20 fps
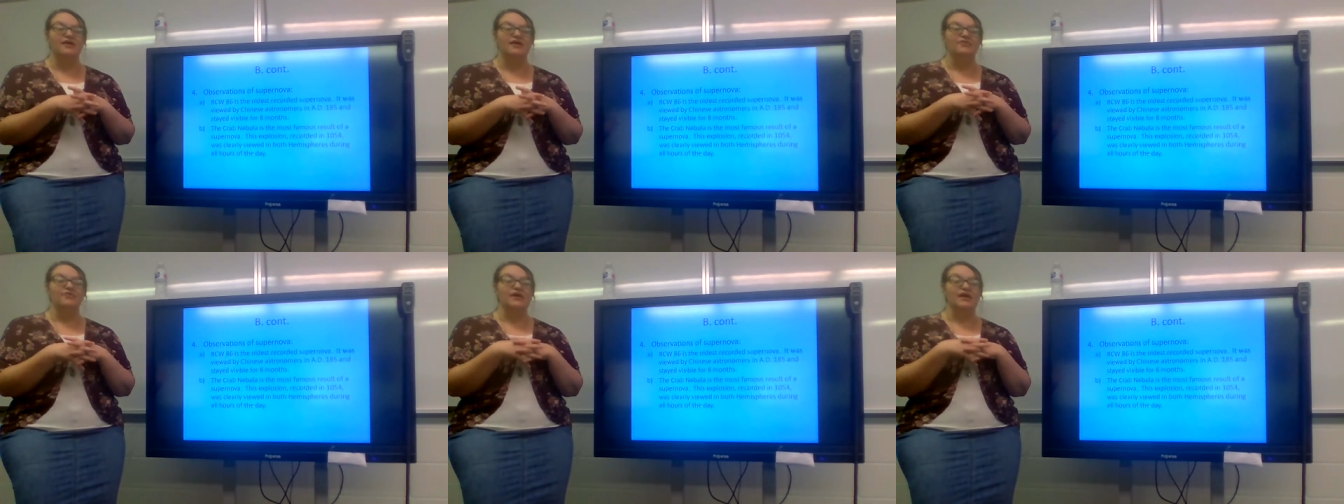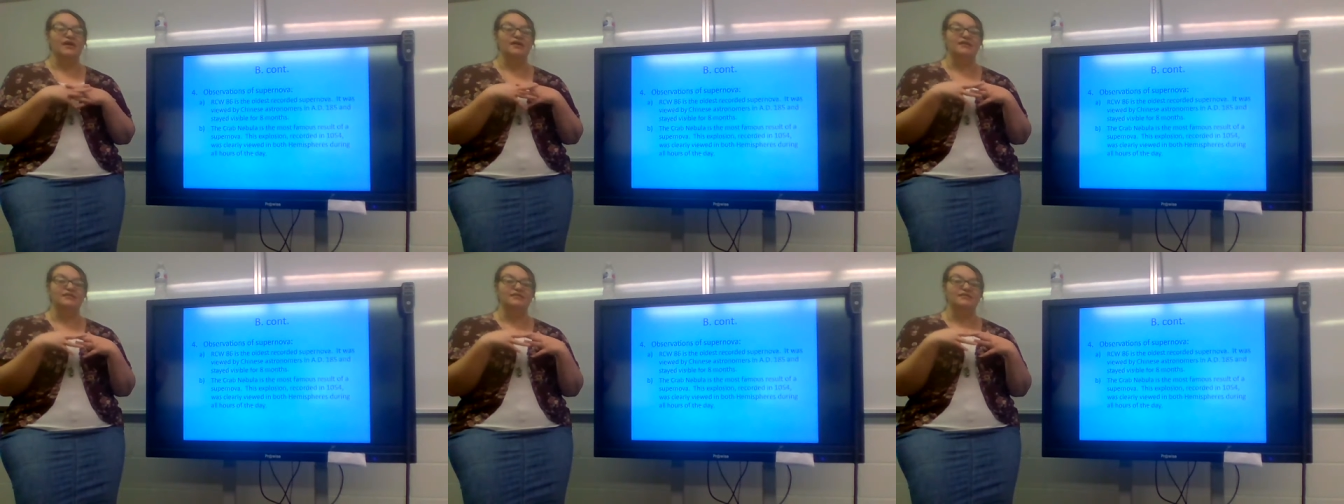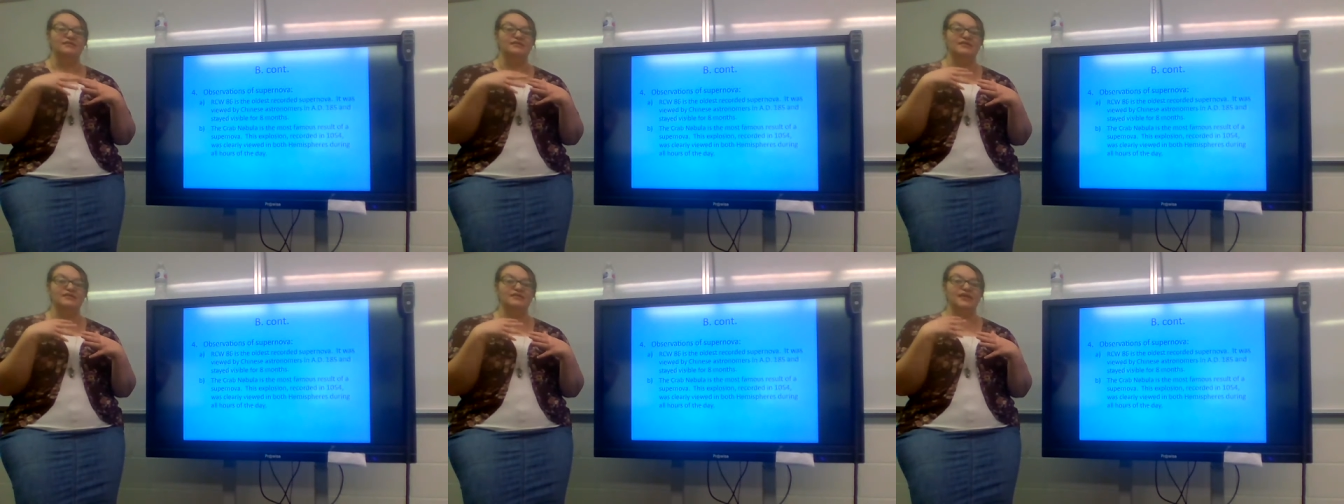that
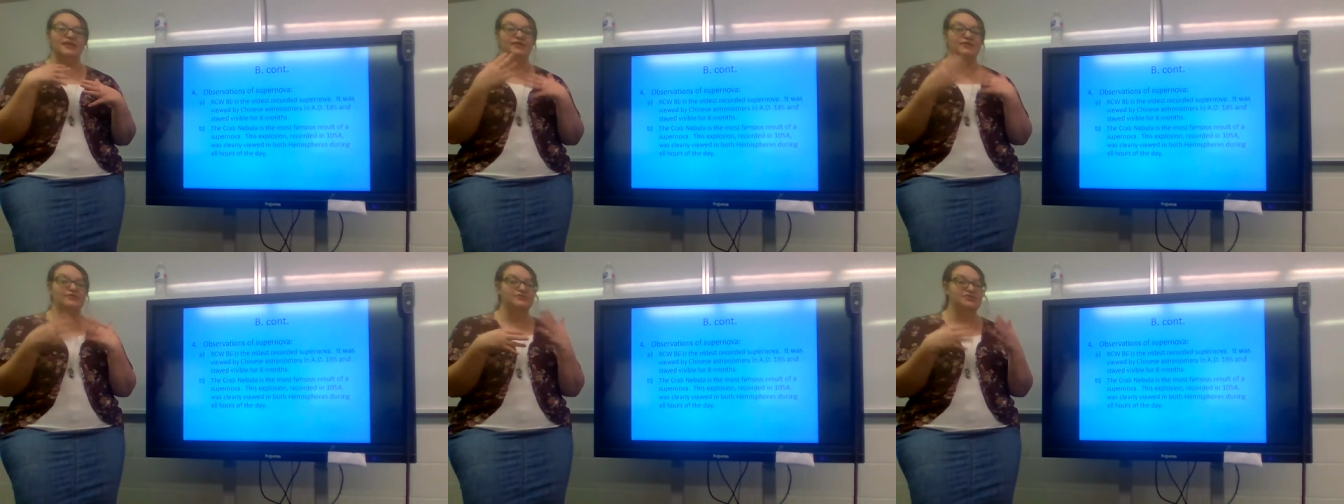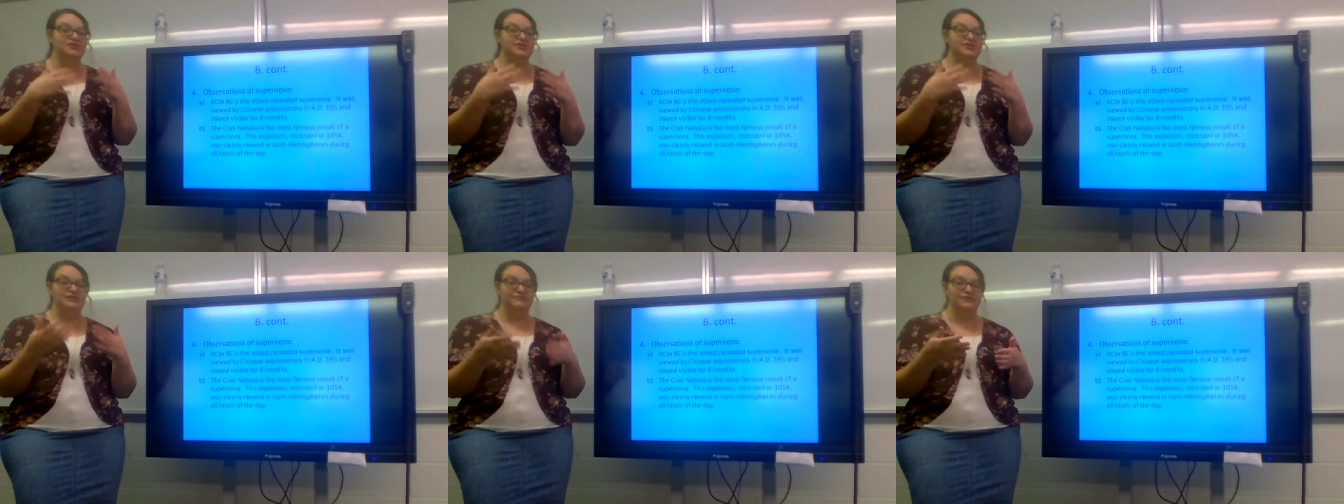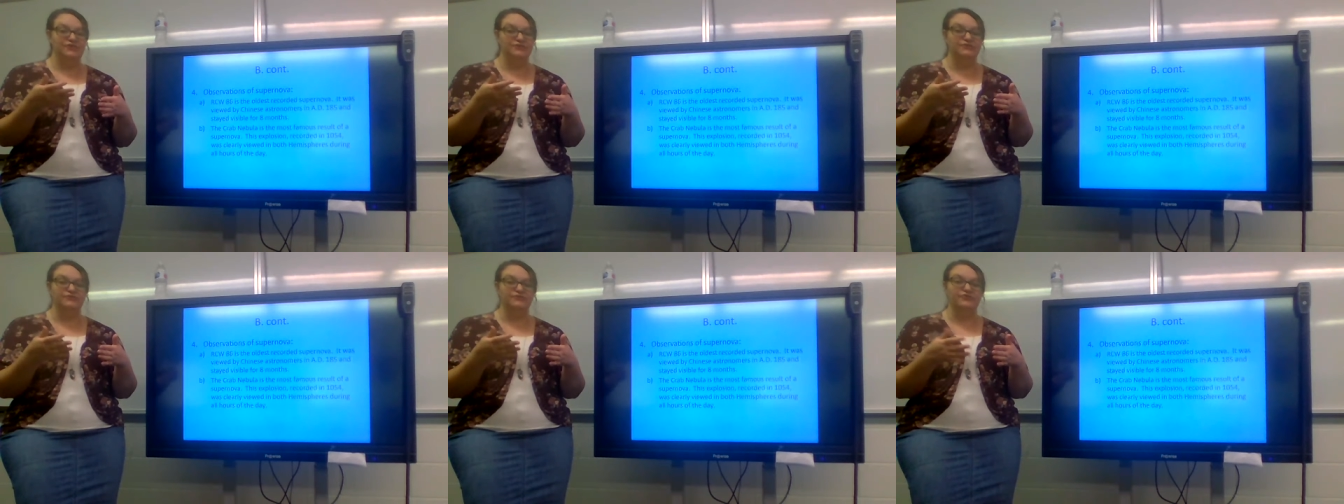the energy
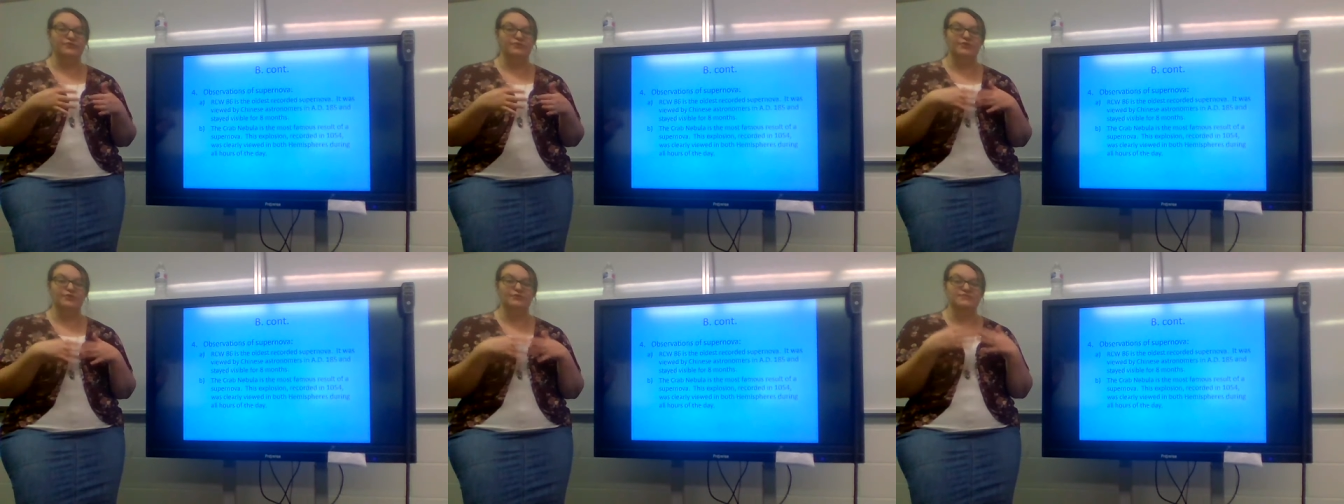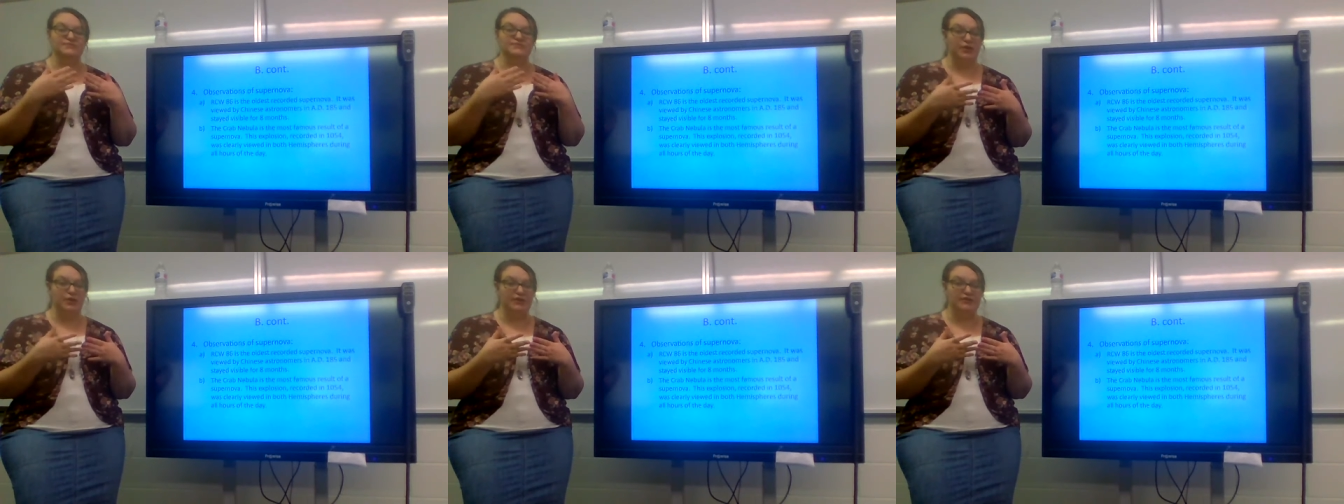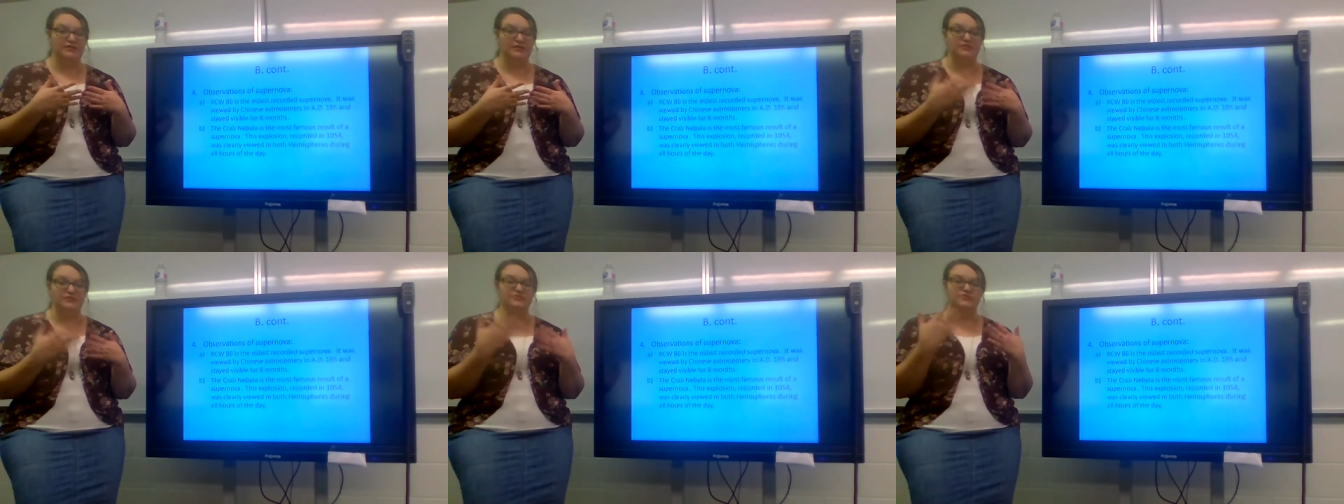left over from it was bright
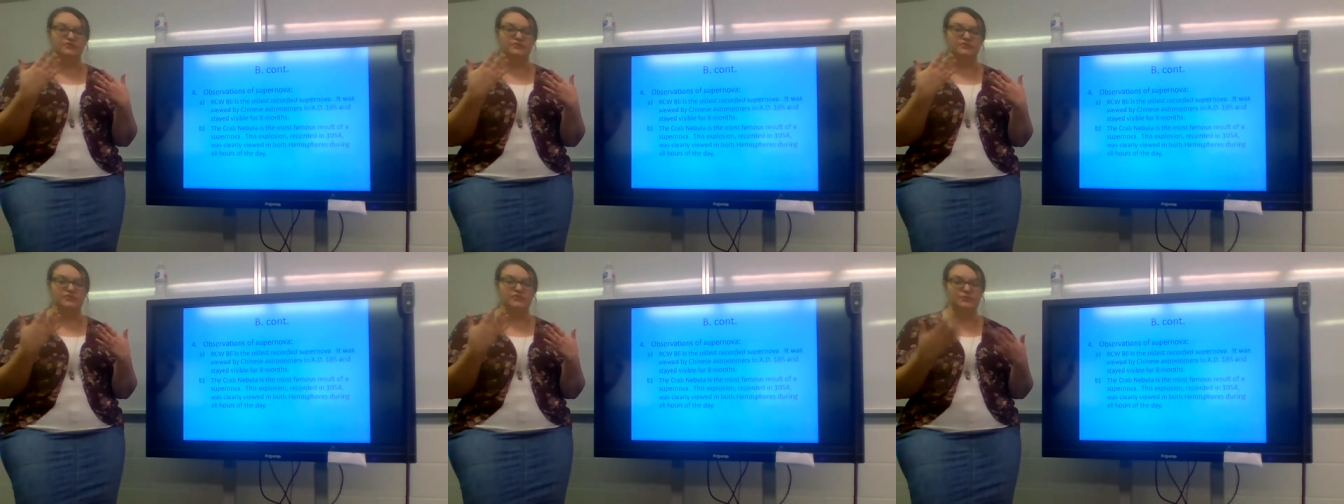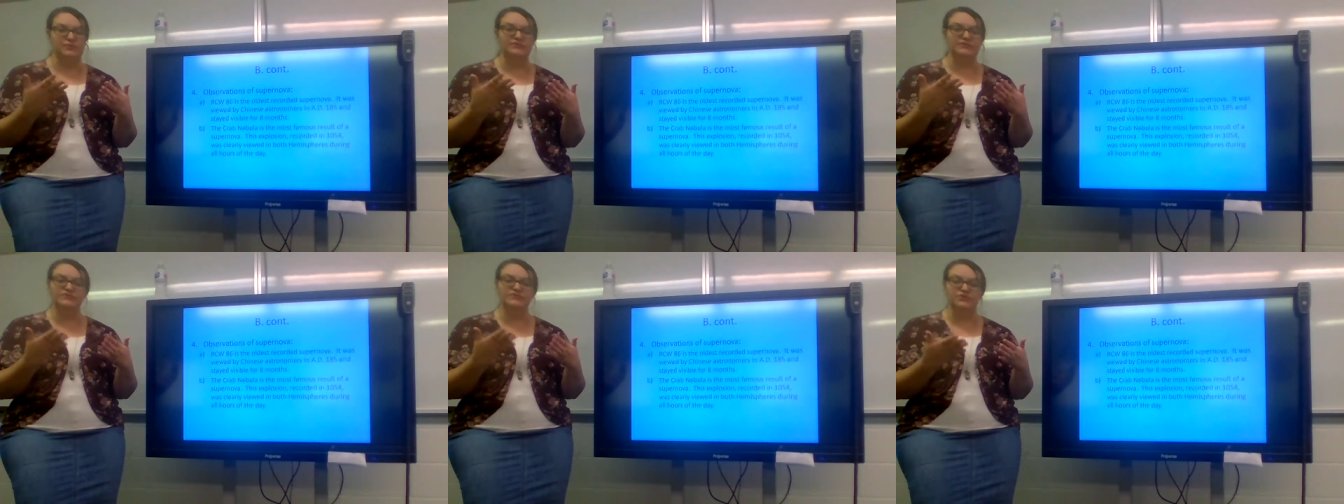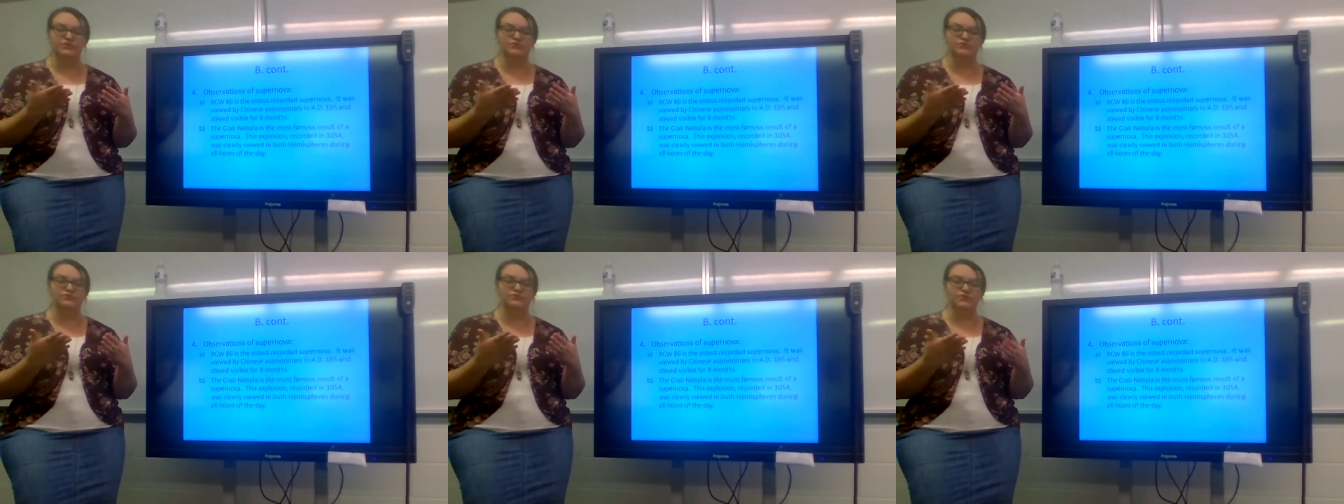enough to be
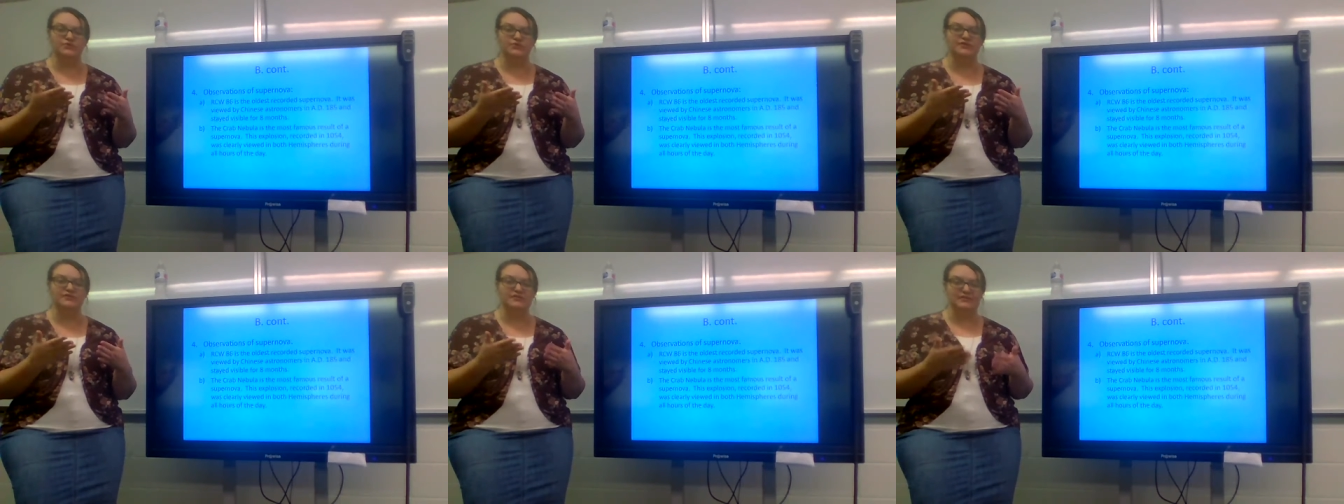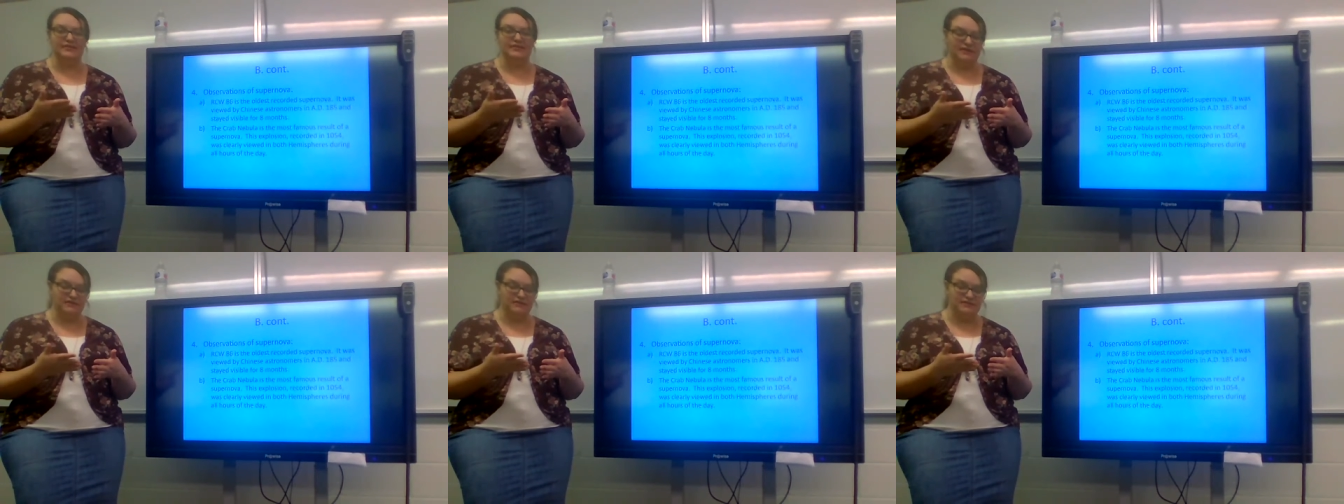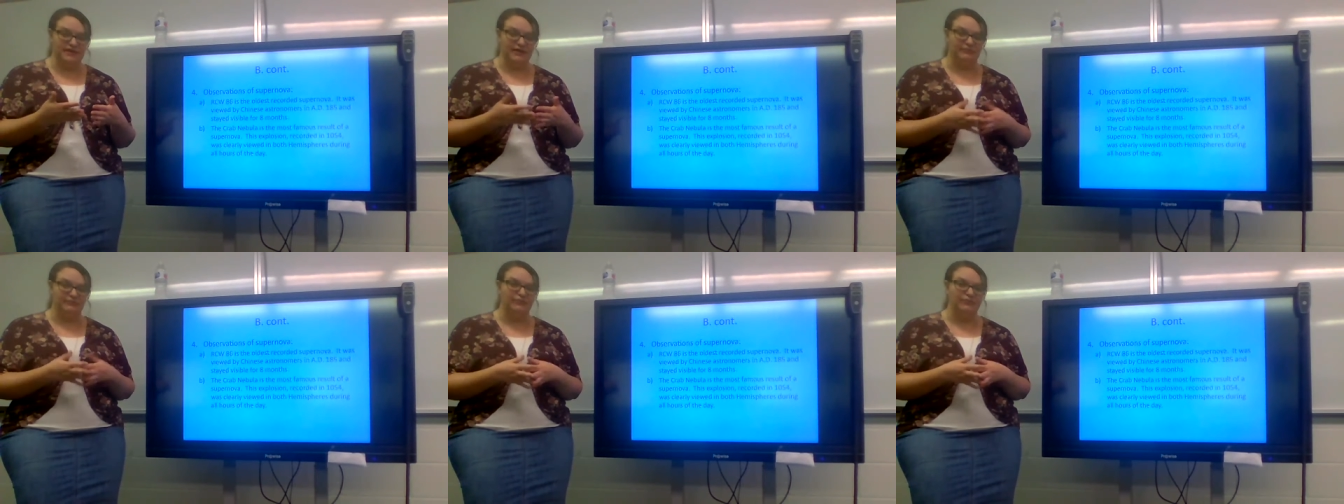viewed during the
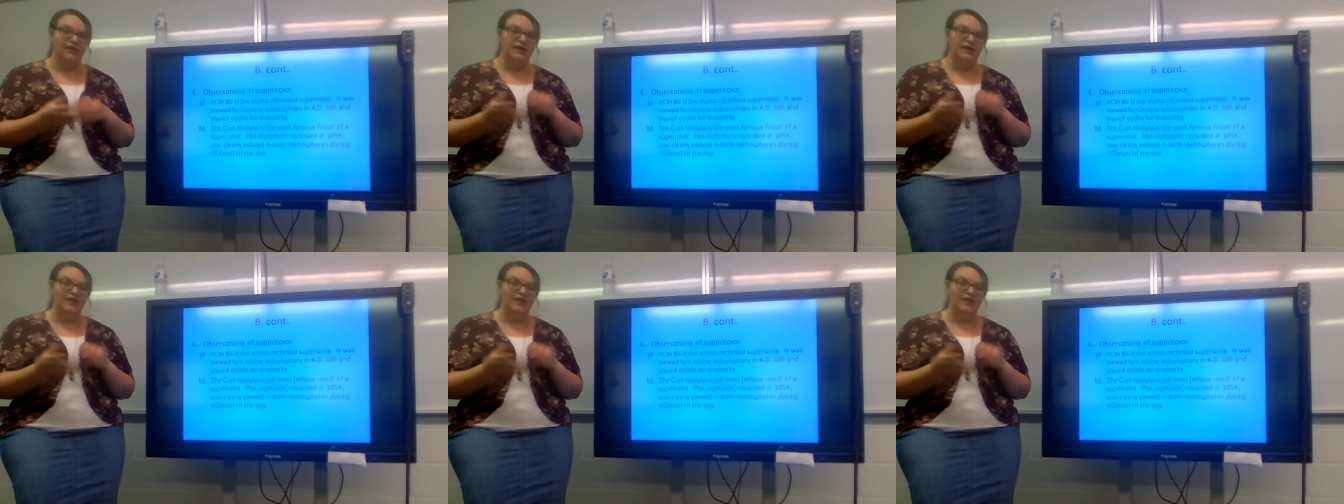daytime.